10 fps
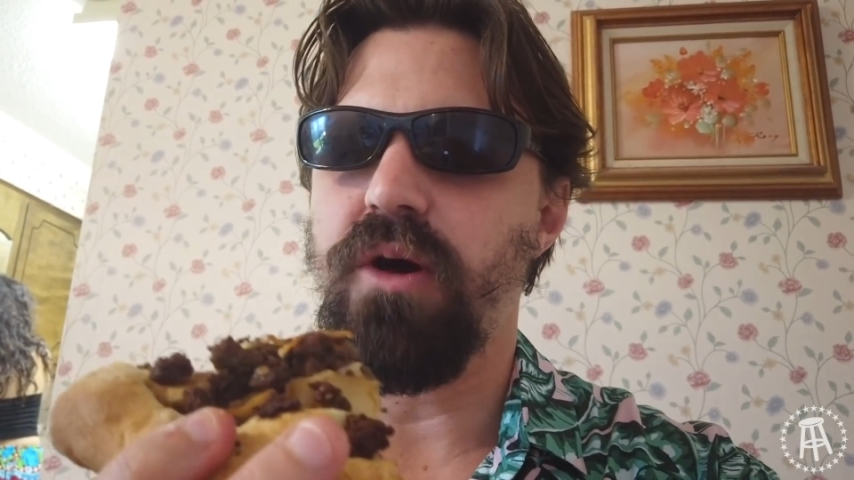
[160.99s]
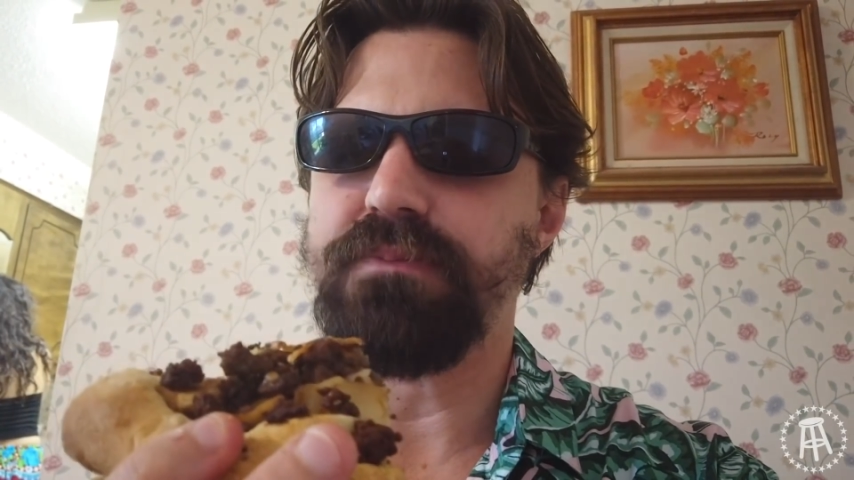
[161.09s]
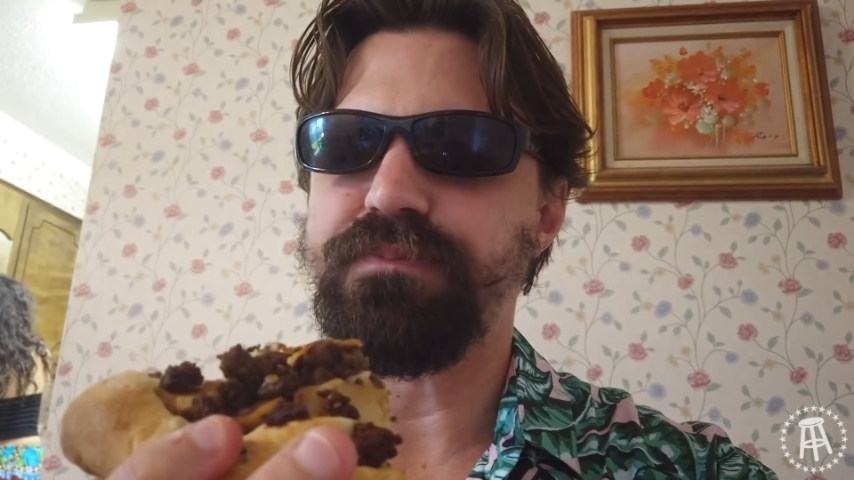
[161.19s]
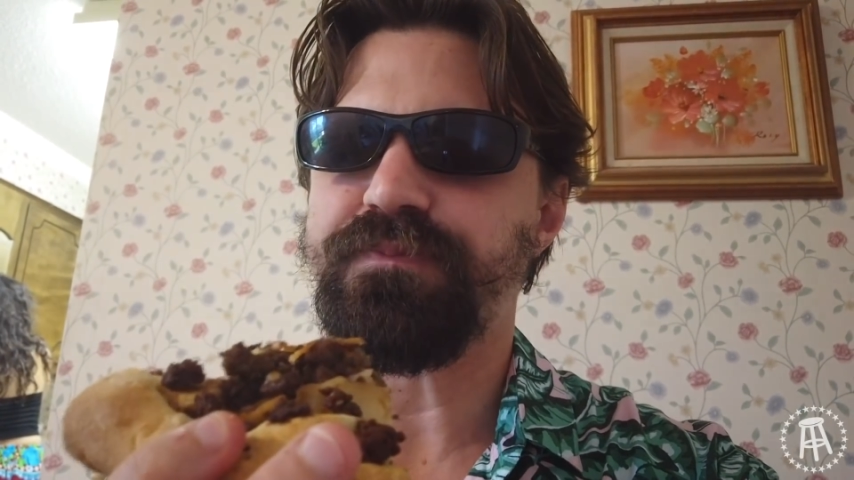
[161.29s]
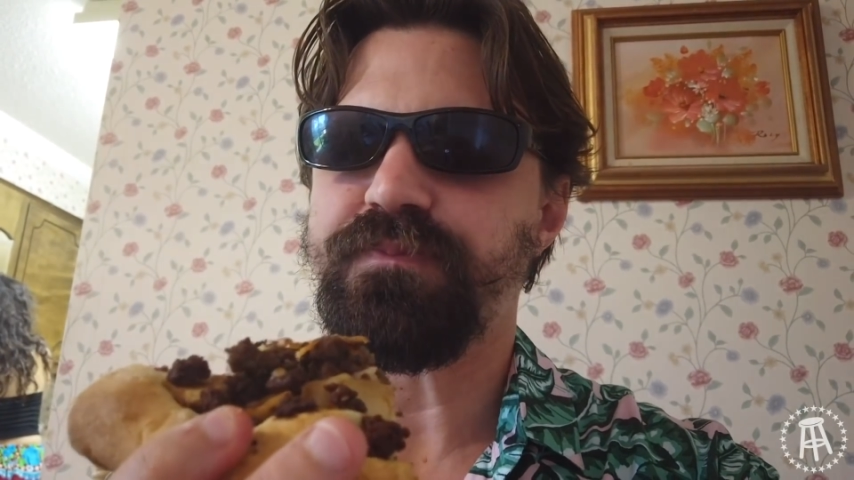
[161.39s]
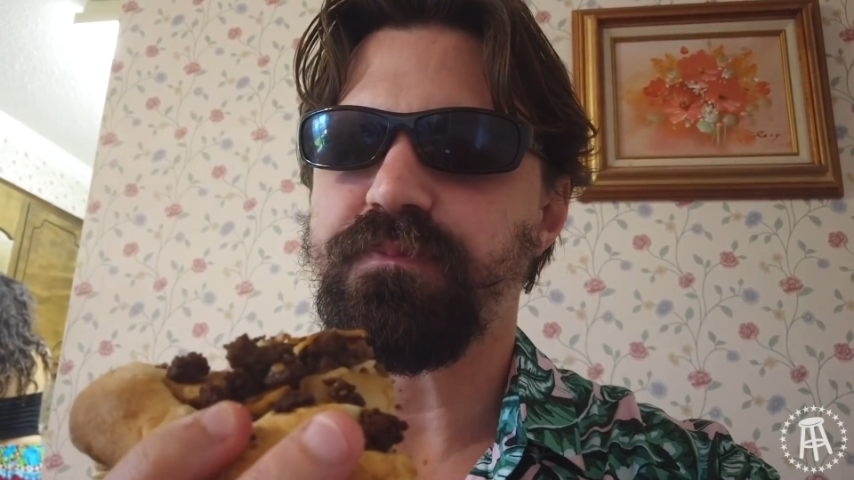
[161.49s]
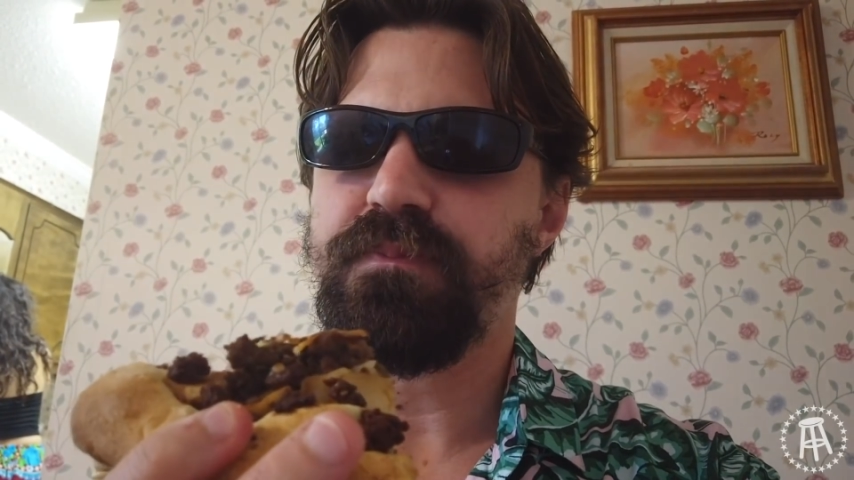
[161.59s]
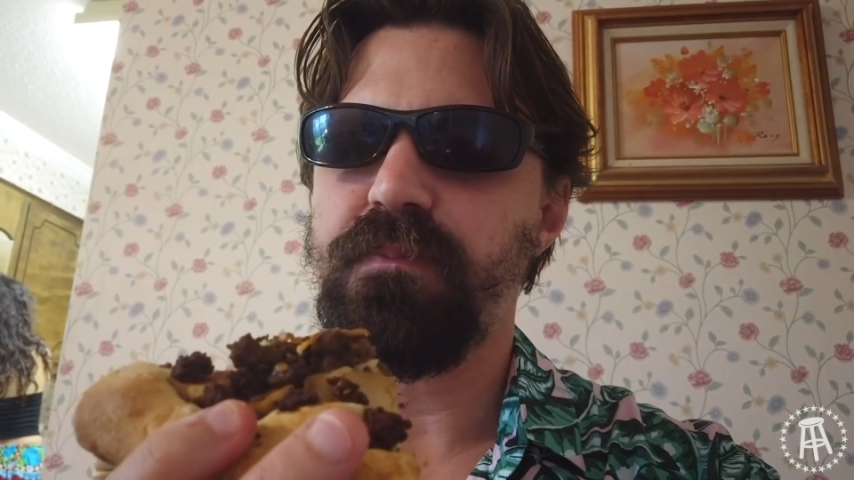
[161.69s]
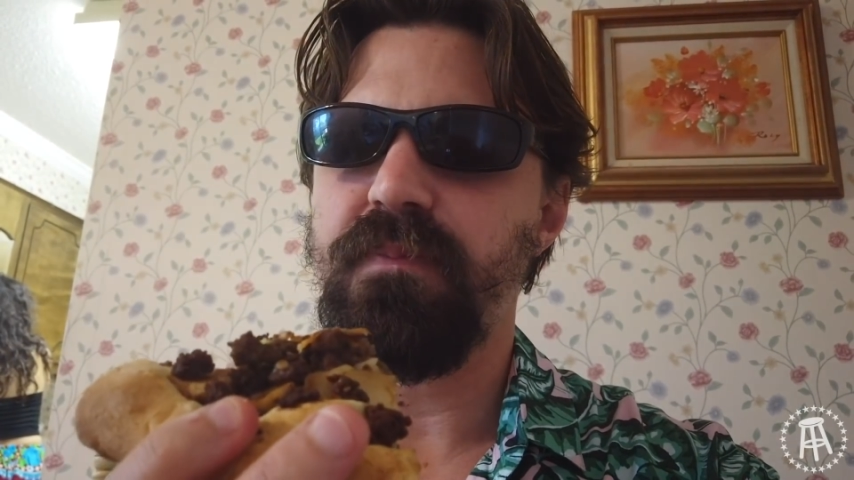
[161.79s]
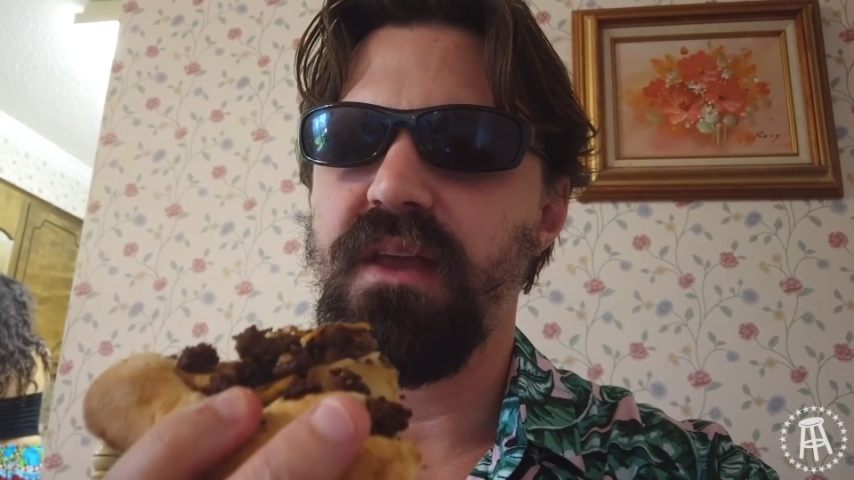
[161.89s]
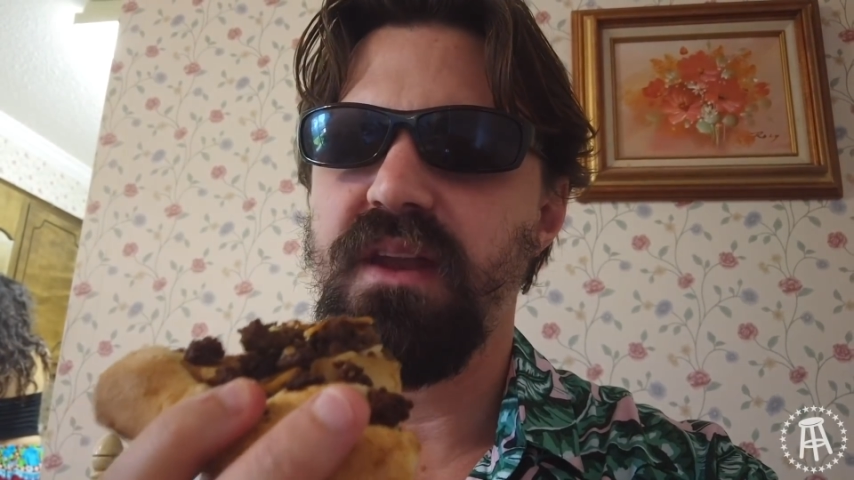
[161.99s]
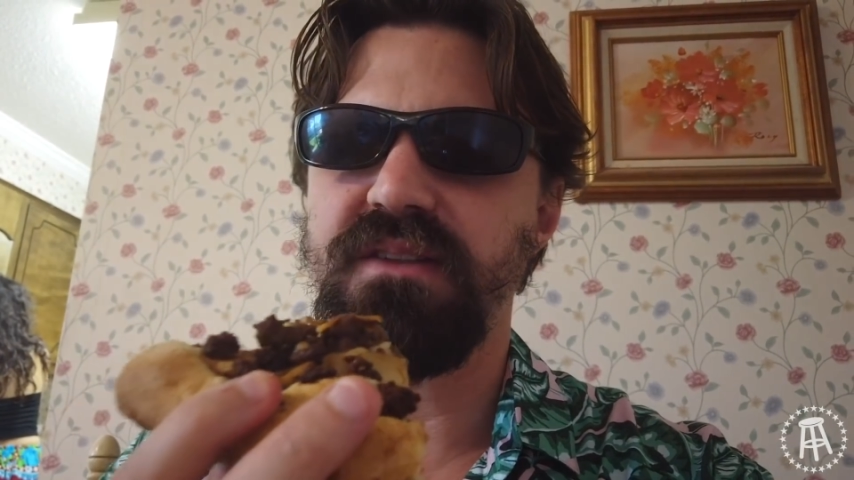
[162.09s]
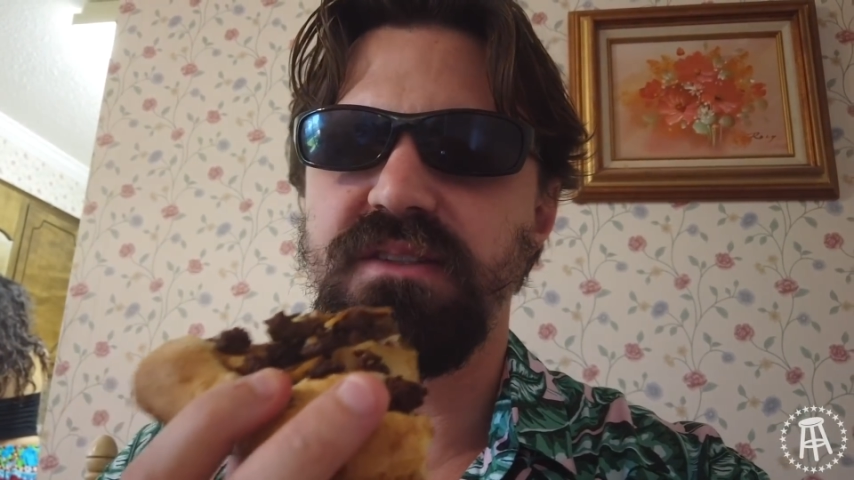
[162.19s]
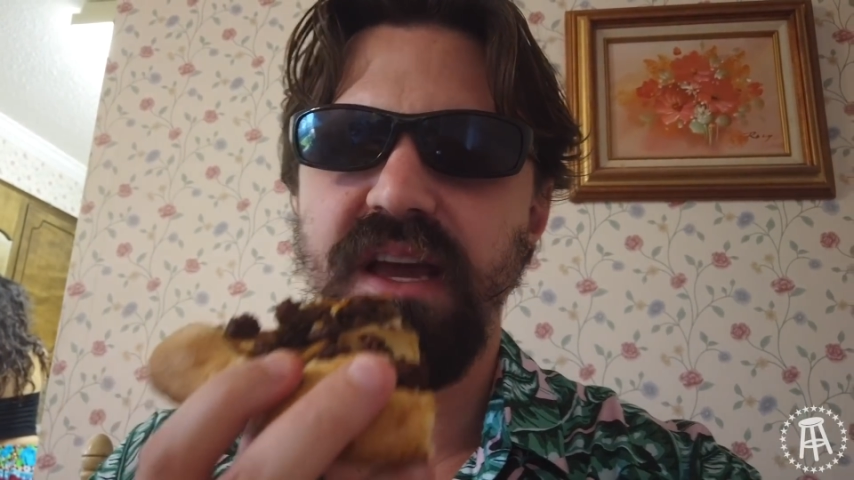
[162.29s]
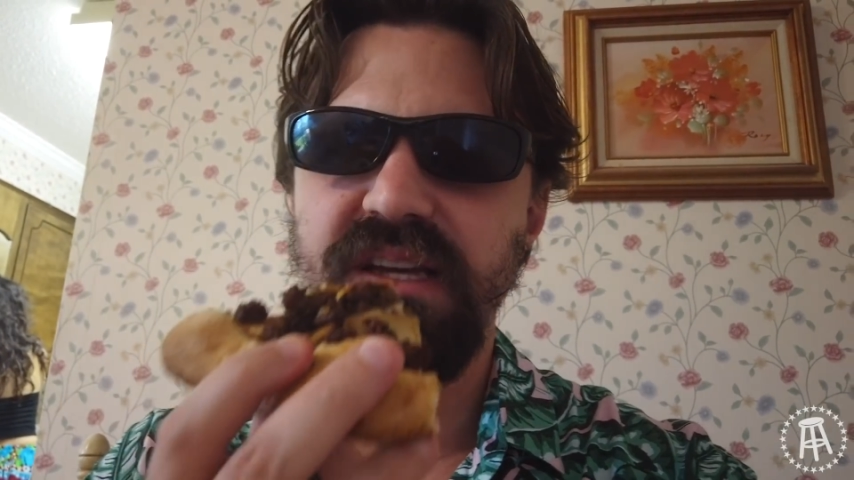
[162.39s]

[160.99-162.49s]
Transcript: but it is